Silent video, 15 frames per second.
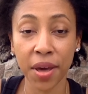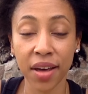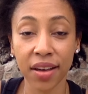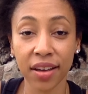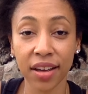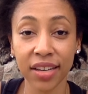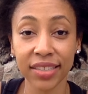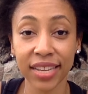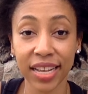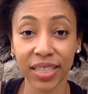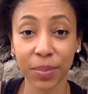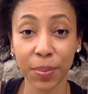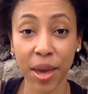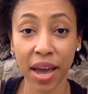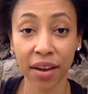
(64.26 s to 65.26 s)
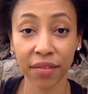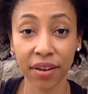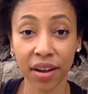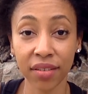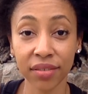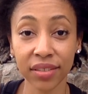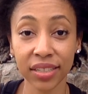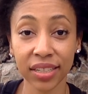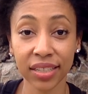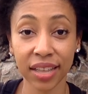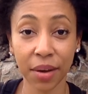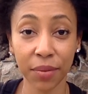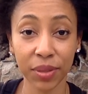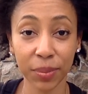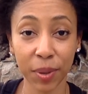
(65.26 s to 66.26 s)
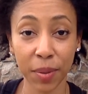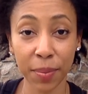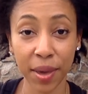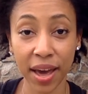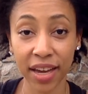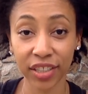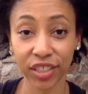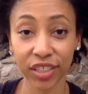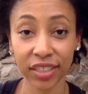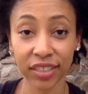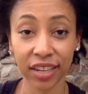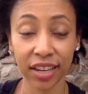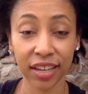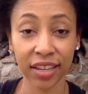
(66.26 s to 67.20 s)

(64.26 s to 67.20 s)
a dance background, and that was my passion.